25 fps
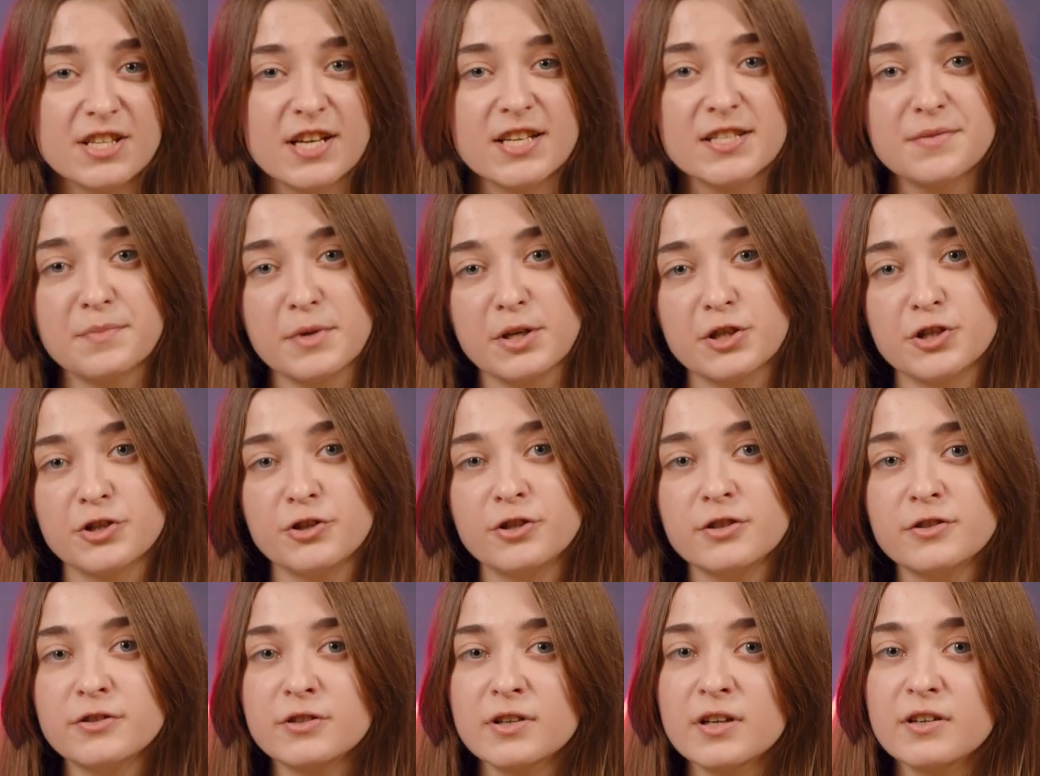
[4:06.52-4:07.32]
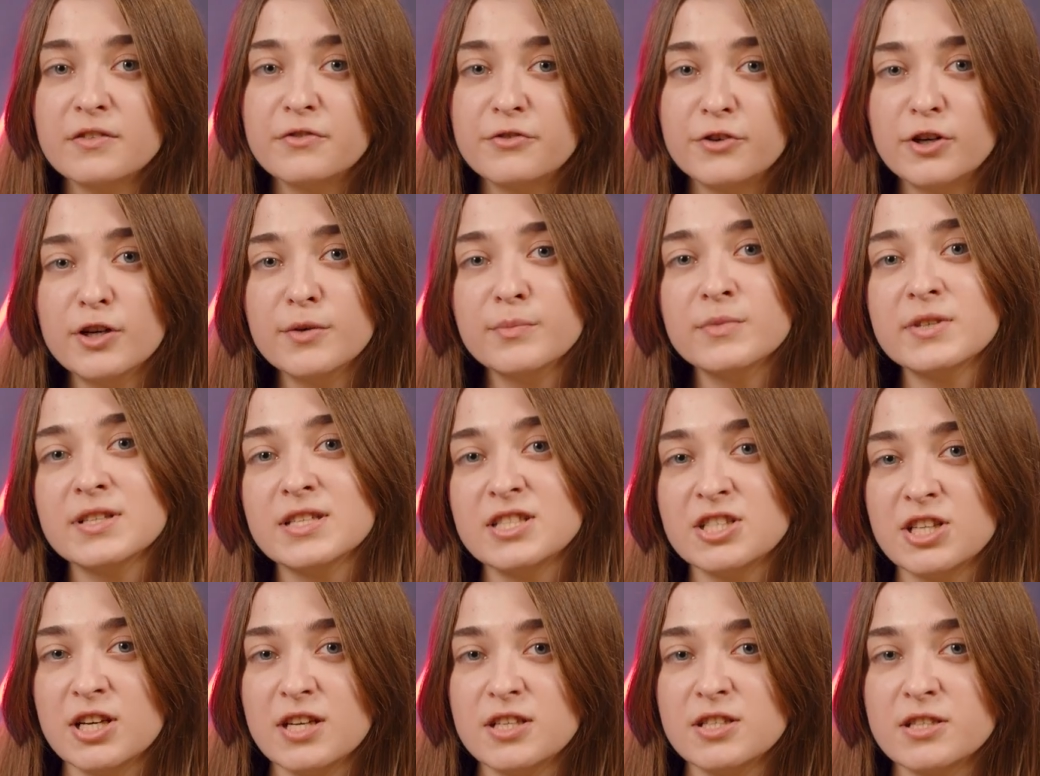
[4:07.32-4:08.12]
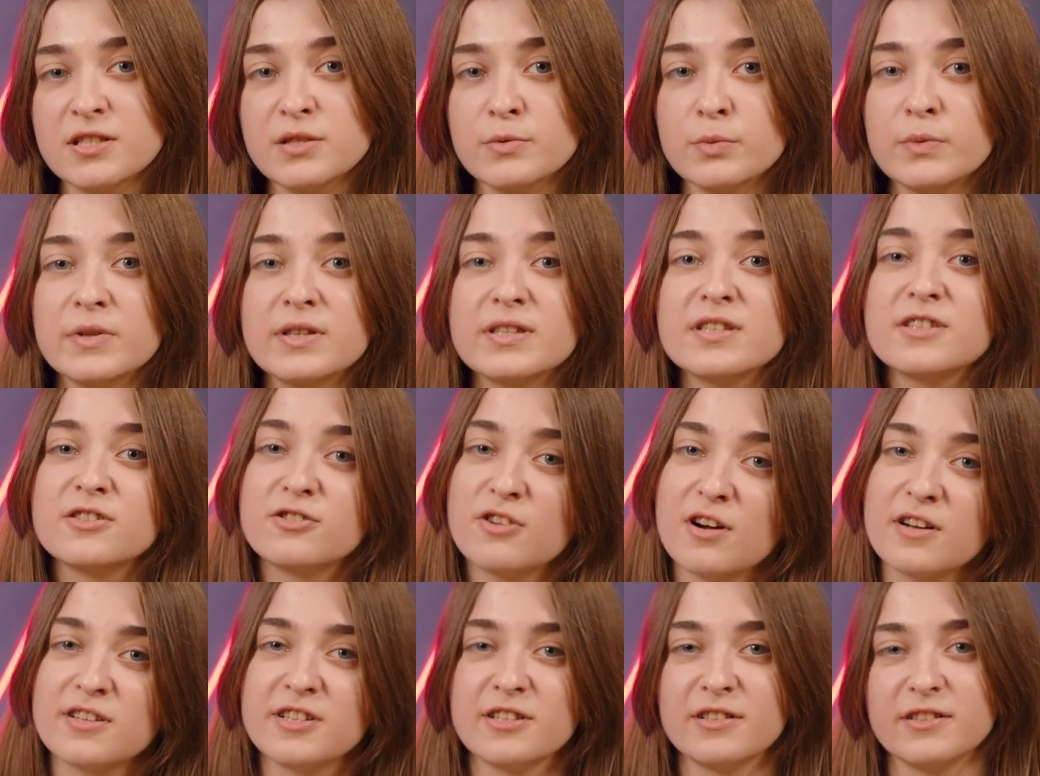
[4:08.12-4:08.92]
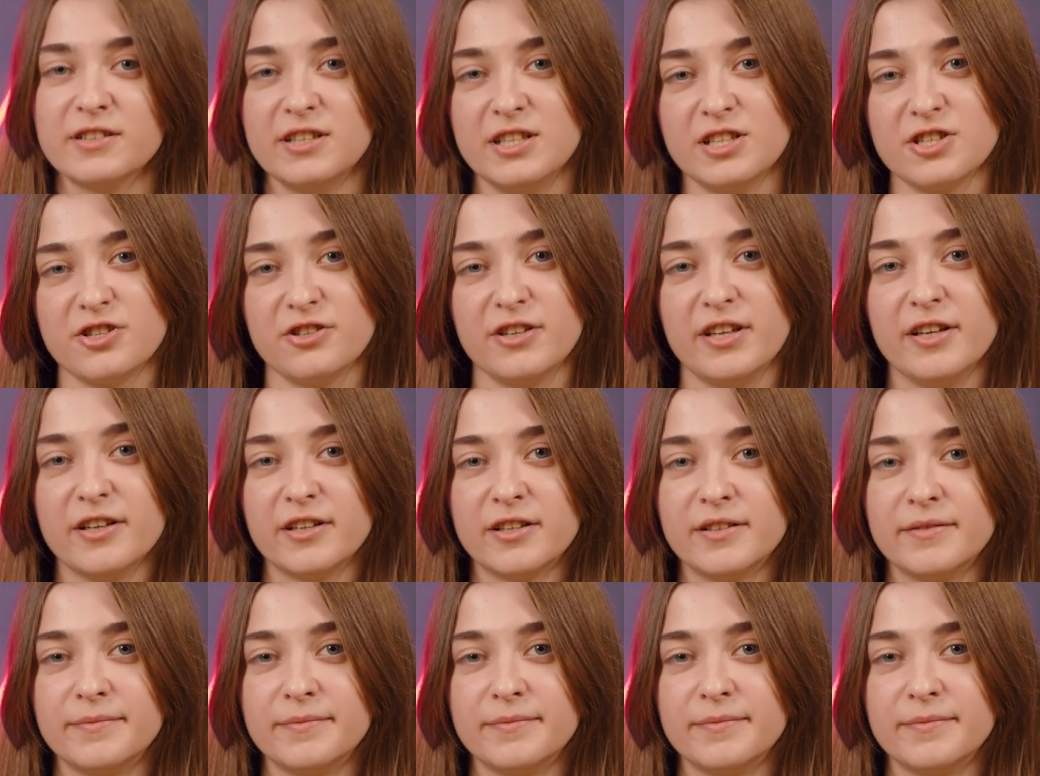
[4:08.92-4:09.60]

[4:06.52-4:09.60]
Just make sure to confirm these changes with the structural engineer.